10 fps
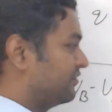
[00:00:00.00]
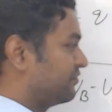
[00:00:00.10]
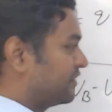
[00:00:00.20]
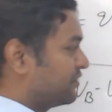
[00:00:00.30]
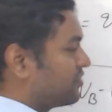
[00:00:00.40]
If
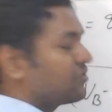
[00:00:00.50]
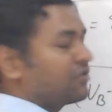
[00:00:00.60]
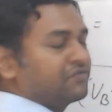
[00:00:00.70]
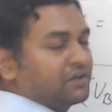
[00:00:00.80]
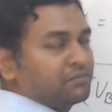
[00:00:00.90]
I talk
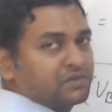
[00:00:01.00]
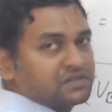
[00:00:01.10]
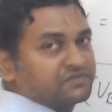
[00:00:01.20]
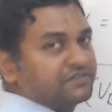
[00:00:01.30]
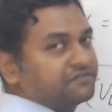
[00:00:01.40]
of numbers
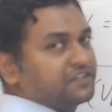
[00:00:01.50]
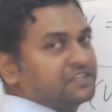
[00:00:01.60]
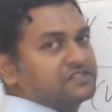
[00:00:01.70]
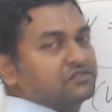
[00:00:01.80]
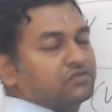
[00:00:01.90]
50
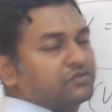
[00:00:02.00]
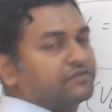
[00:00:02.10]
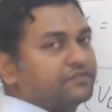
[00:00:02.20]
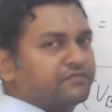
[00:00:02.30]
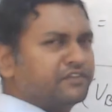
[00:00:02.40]
is equal to
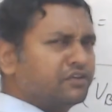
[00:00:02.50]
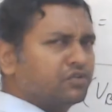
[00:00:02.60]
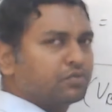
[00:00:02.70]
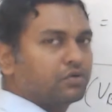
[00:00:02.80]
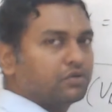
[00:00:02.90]
50, no
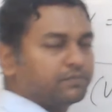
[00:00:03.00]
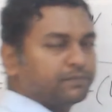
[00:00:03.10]
problem.